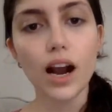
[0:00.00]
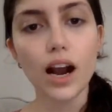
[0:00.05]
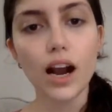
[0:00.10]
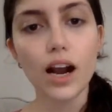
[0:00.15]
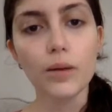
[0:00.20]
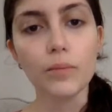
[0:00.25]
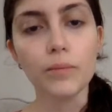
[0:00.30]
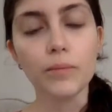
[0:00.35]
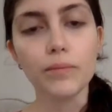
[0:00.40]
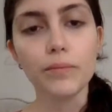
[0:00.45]

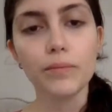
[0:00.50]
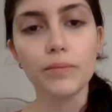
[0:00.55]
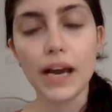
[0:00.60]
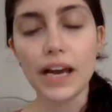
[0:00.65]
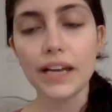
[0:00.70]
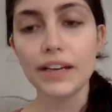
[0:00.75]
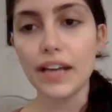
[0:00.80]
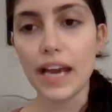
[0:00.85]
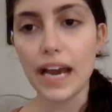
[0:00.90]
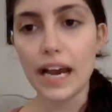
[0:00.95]

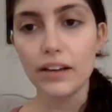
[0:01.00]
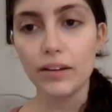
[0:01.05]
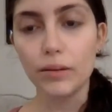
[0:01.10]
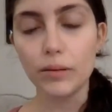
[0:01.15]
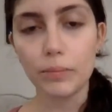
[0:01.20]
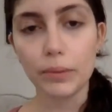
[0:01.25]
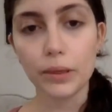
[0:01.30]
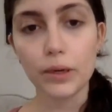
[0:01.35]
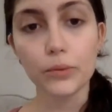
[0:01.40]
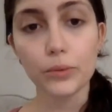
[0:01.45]
and
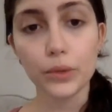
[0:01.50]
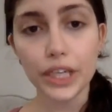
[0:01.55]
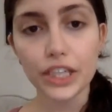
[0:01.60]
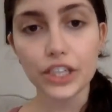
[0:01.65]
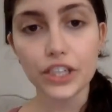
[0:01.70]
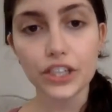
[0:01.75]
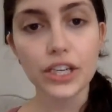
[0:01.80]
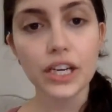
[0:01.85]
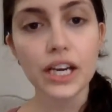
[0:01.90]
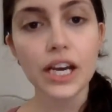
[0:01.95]
help
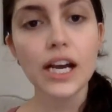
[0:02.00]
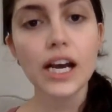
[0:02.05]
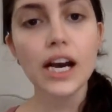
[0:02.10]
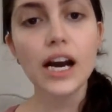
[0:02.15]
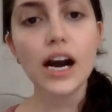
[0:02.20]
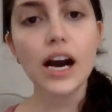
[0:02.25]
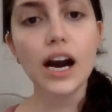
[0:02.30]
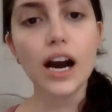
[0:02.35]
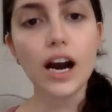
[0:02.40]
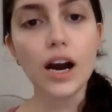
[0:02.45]
reach
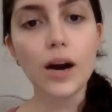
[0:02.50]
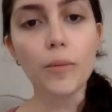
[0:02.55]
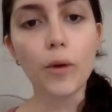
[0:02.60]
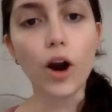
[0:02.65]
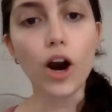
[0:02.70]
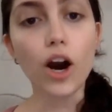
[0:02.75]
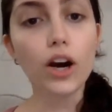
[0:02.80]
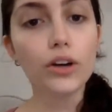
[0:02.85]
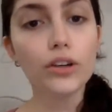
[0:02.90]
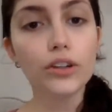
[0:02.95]

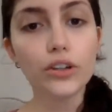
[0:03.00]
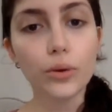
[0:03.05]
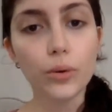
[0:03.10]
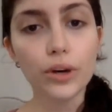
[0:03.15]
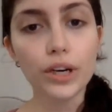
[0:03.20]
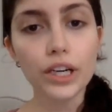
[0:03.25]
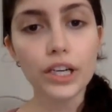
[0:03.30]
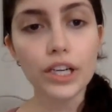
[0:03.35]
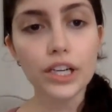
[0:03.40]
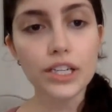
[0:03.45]
all
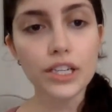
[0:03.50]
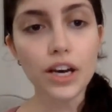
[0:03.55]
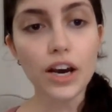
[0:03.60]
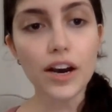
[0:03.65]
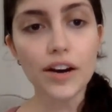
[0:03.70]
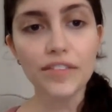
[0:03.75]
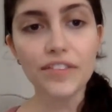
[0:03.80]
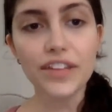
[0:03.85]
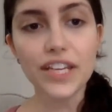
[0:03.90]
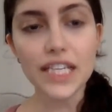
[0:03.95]
corners
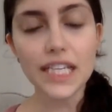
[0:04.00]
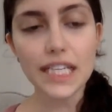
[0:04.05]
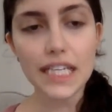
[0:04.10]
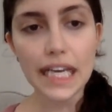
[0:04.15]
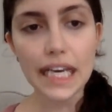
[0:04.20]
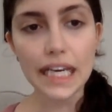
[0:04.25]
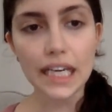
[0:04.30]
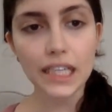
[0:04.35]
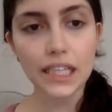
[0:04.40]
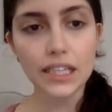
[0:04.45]
of the
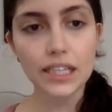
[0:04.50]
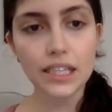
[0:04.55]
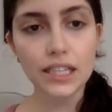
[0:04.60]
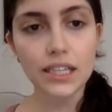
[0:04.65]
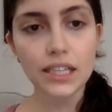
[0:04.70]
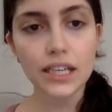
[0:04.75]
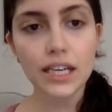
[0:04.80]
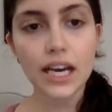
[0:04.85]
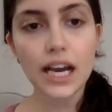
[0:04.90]
state.